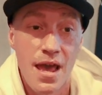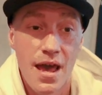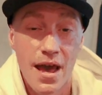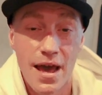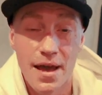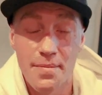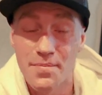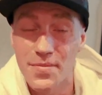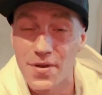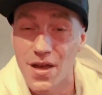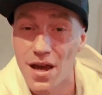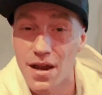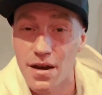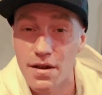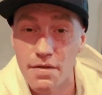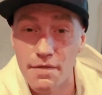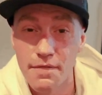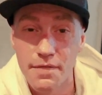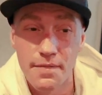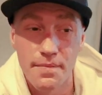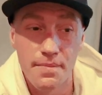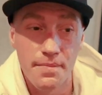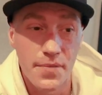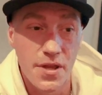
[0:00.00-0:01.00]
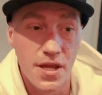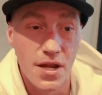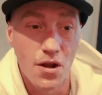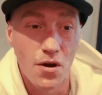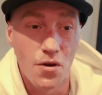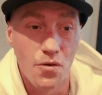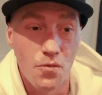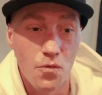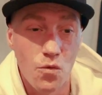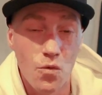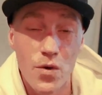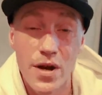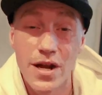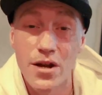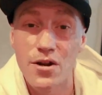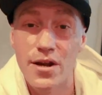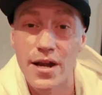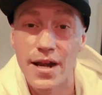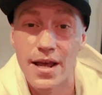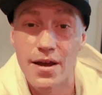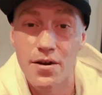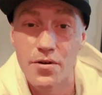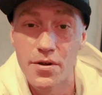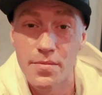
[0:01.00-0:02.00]
I'm kind of, you know,
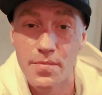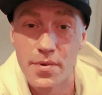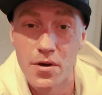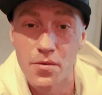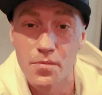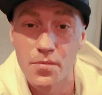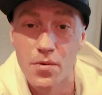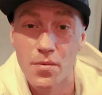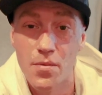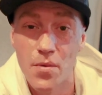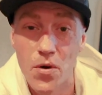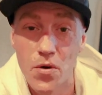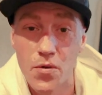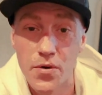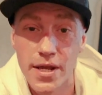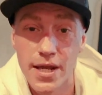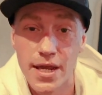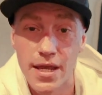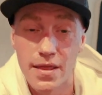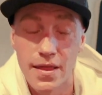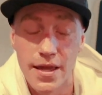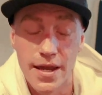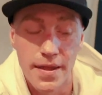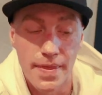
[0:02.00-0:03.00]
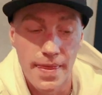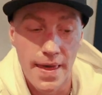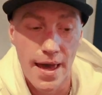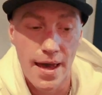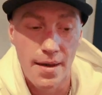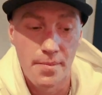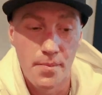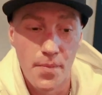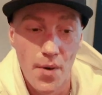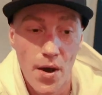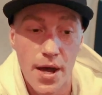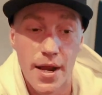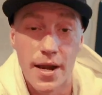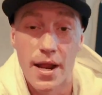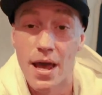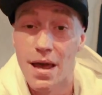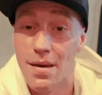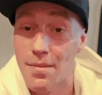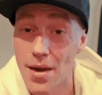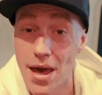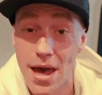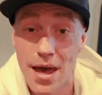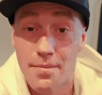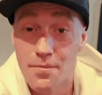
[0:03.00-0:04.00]
weirded out about promoting it like that, but
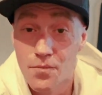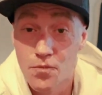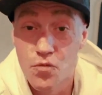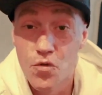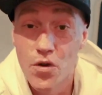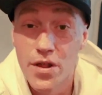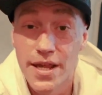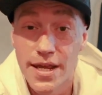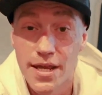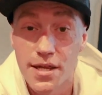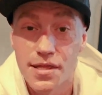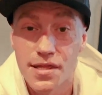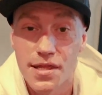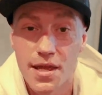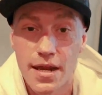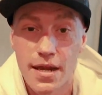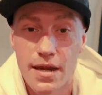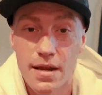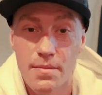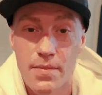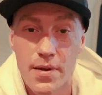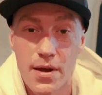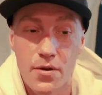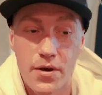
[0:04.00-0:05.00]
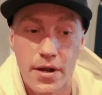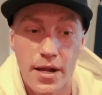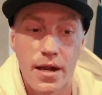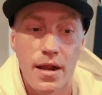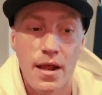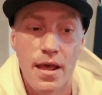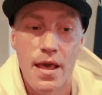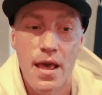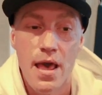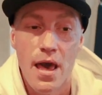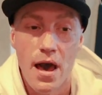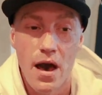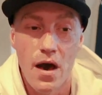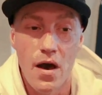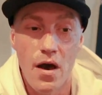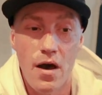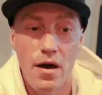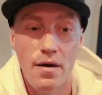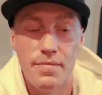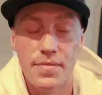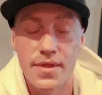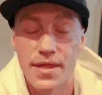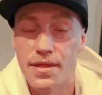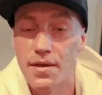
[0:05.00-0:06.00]
I'm really excited about it.
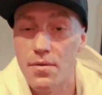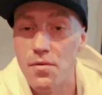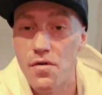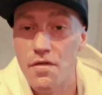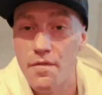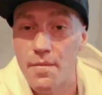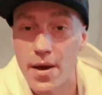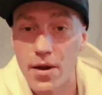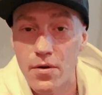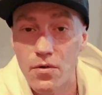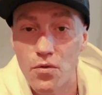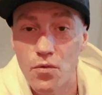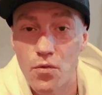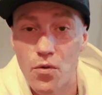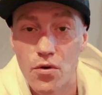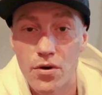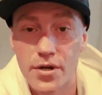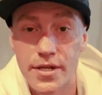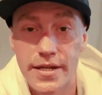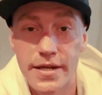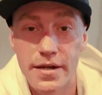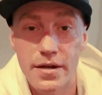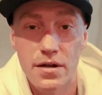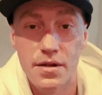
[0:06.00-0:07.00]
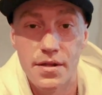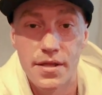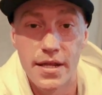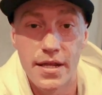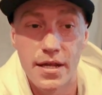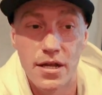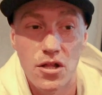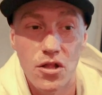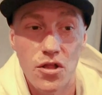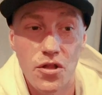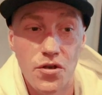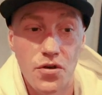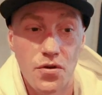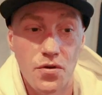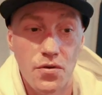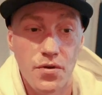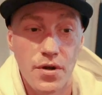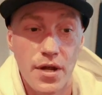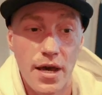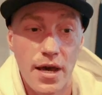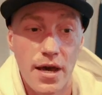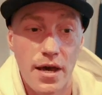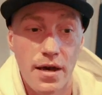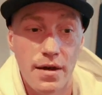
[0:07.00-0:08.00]
Some of my reward tiers
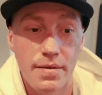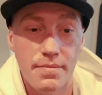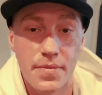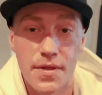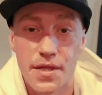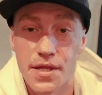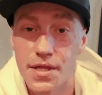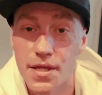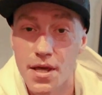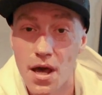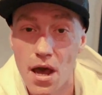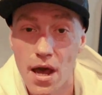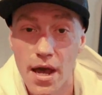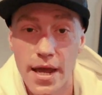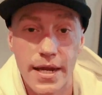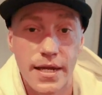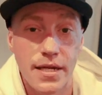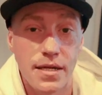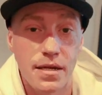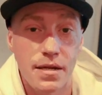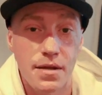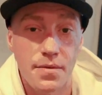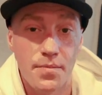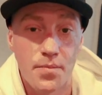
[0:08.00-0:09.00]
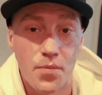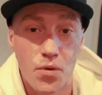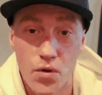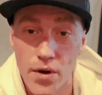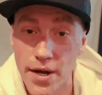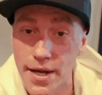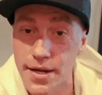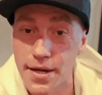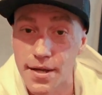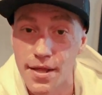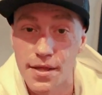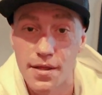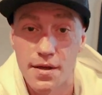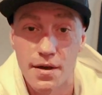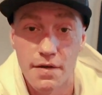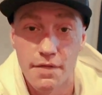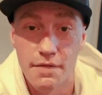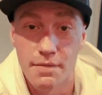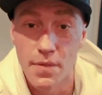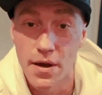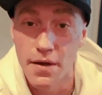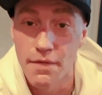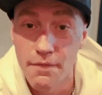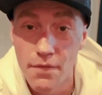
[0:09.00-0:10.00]
include signed prints
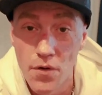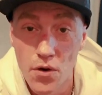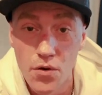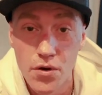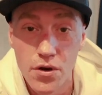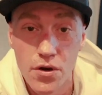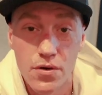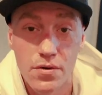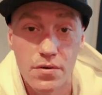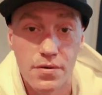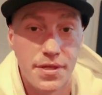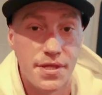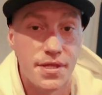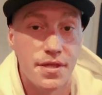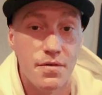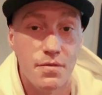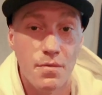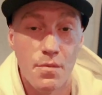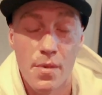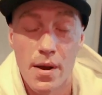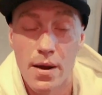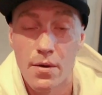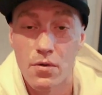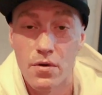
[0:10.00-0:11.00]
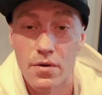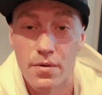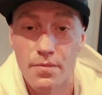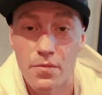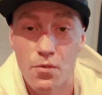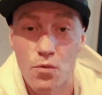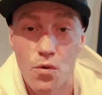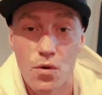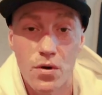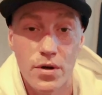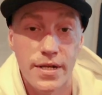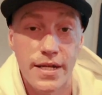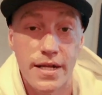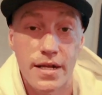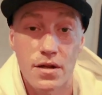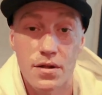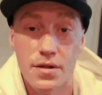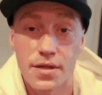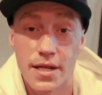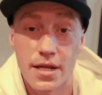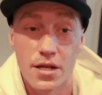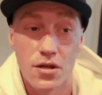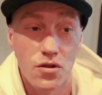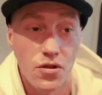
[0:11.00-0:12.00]
of my photos. Some of my reward
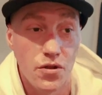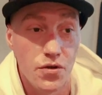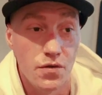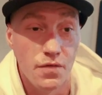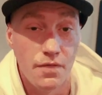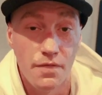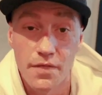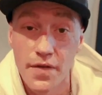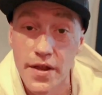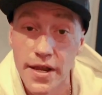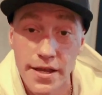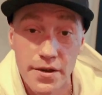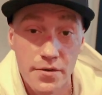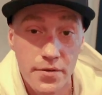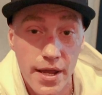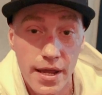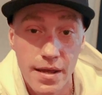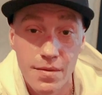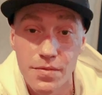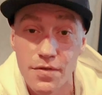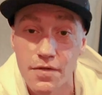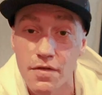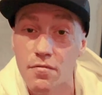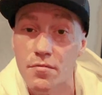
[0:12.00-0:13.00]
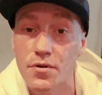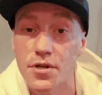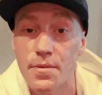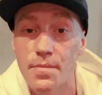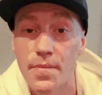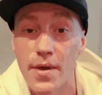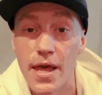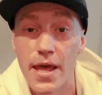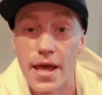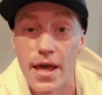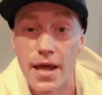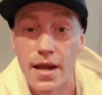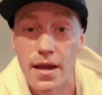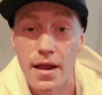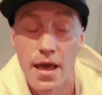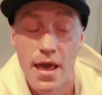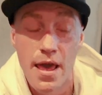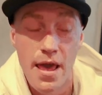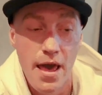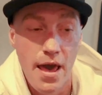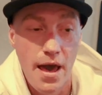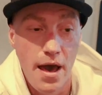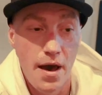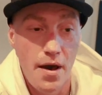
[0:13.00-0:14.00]
tiers include video games from Japan.
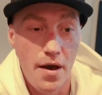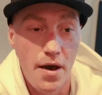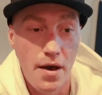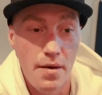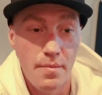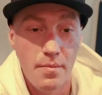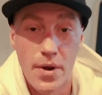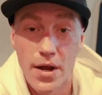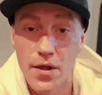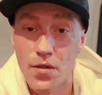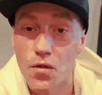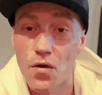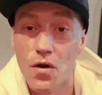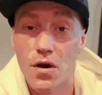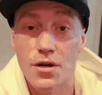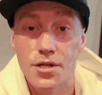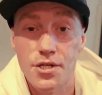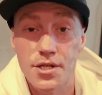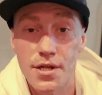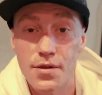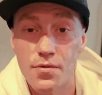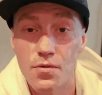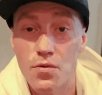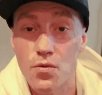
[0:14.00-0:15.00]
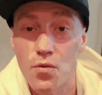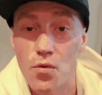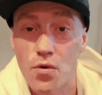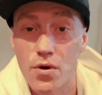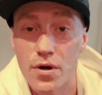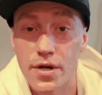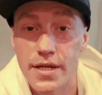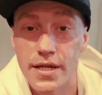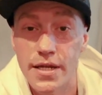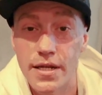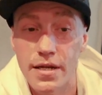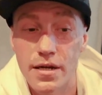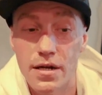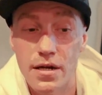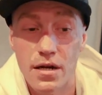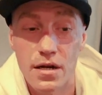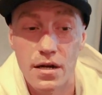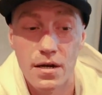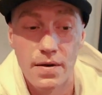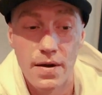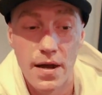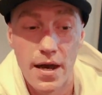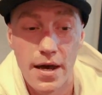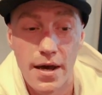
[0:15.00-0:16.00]
My largest reward
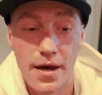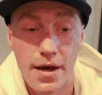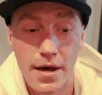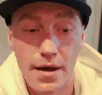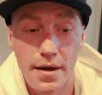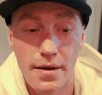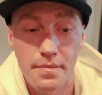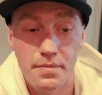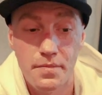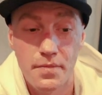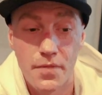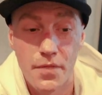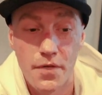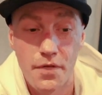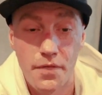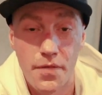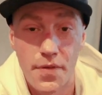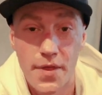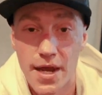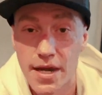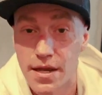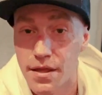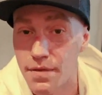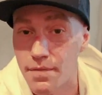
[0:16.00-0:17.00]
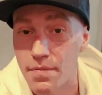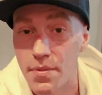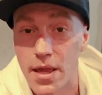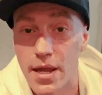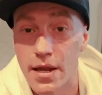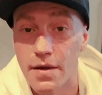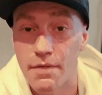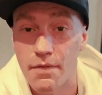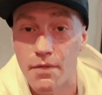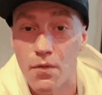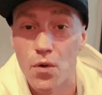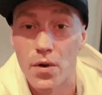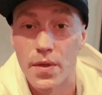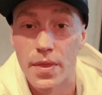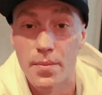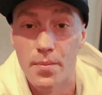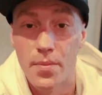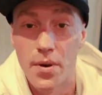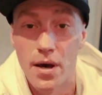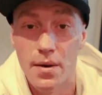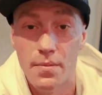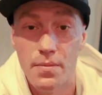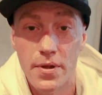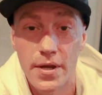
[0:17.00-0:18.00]
tier, that's like for the
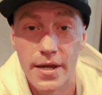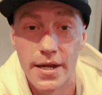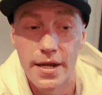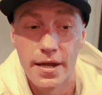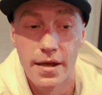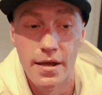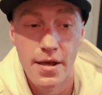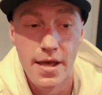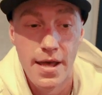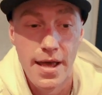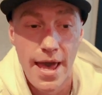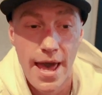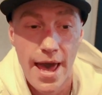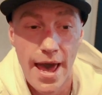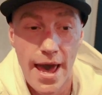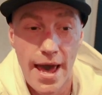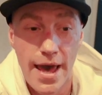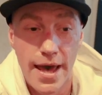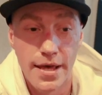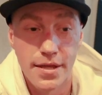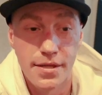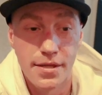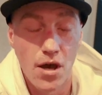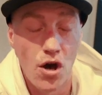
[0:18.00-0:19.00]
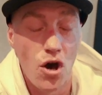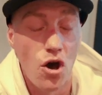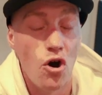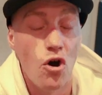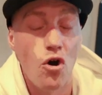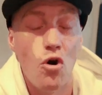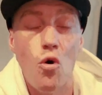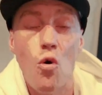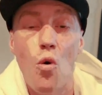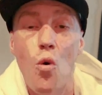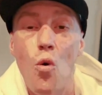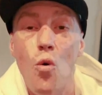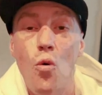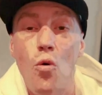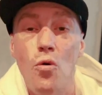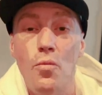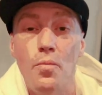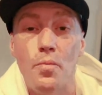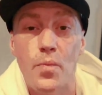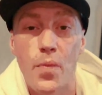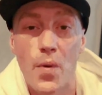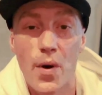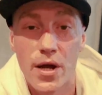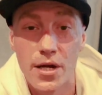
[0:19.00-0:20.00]
public, has a
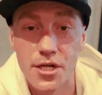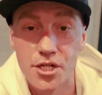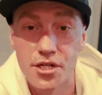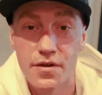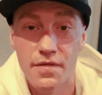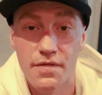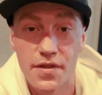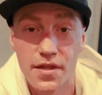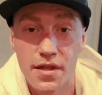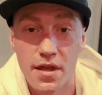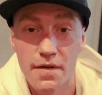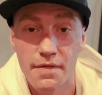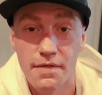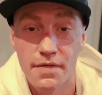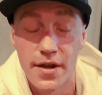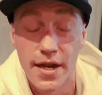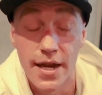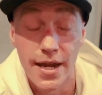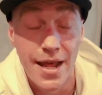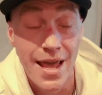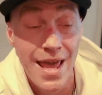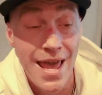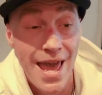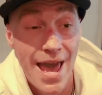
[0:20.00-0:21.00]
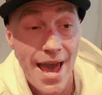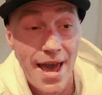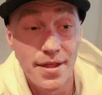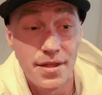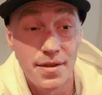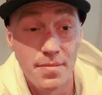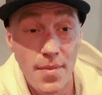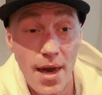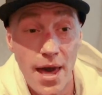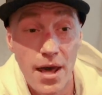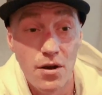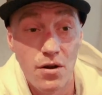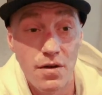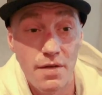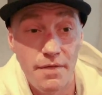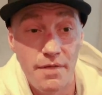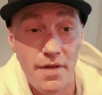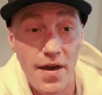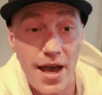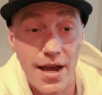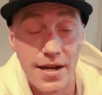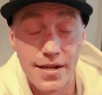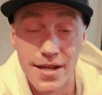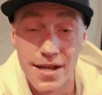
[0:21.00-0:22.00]
whole bunch of stuff in it. As a matter of
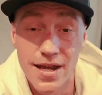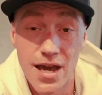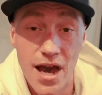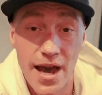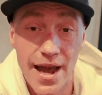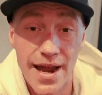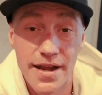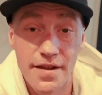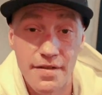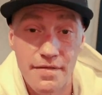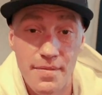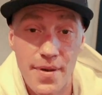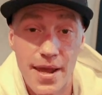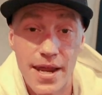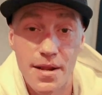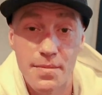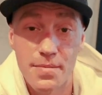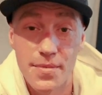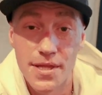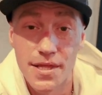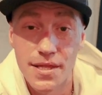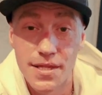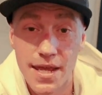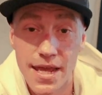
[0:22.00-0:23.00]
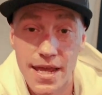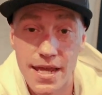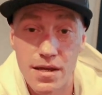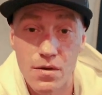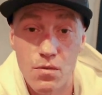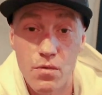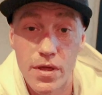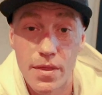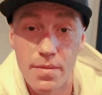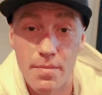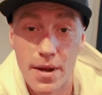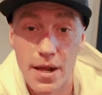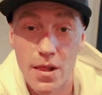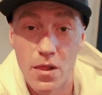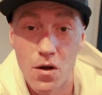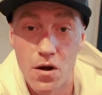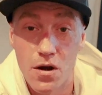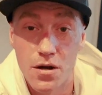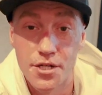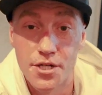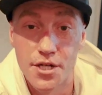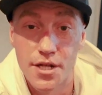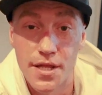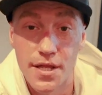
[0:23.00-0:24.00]
fact, I kind of made a mistake with my
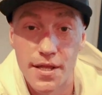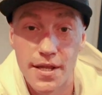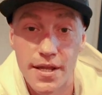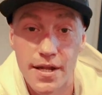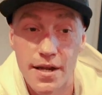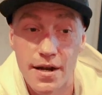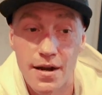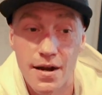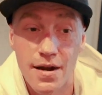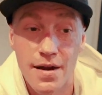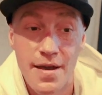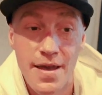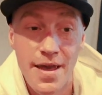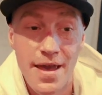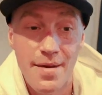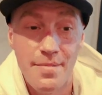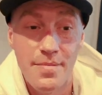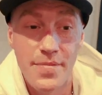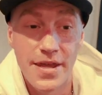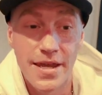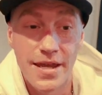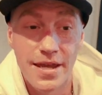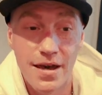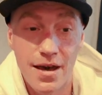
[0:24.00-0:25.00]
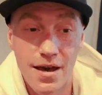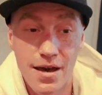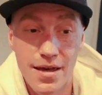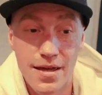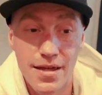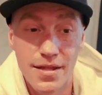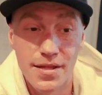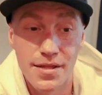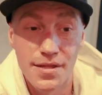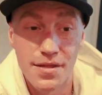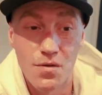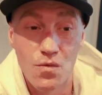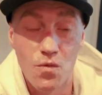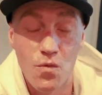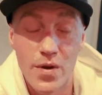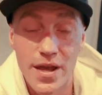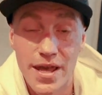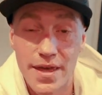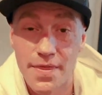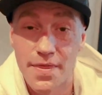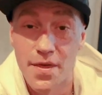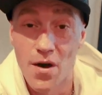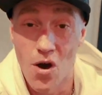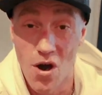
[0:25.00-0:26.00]
largest tier because
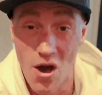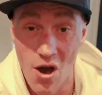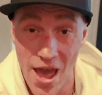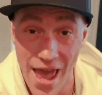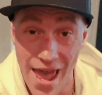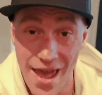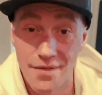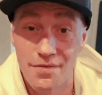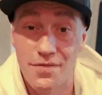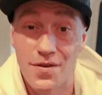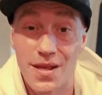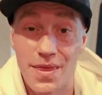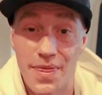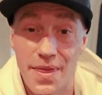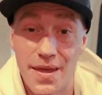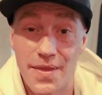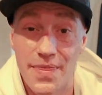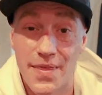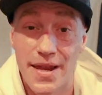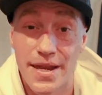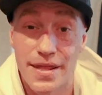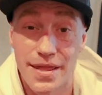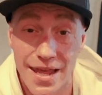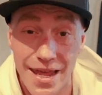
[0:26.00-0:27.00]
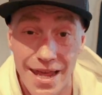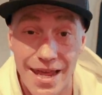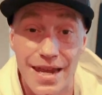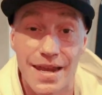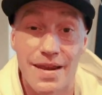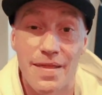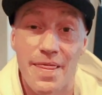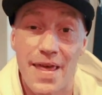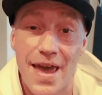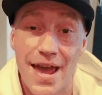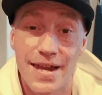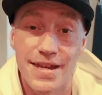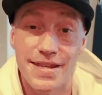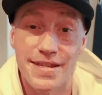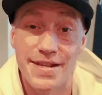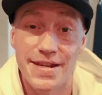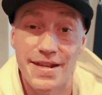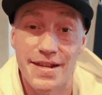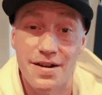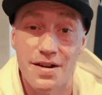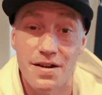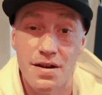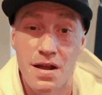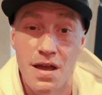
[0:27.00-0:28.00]
with everything that's in that
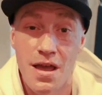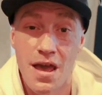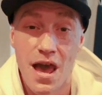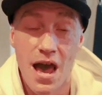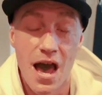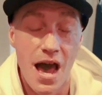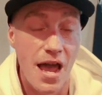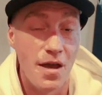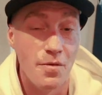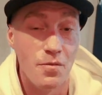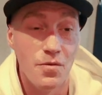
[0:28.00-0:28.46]
tier, I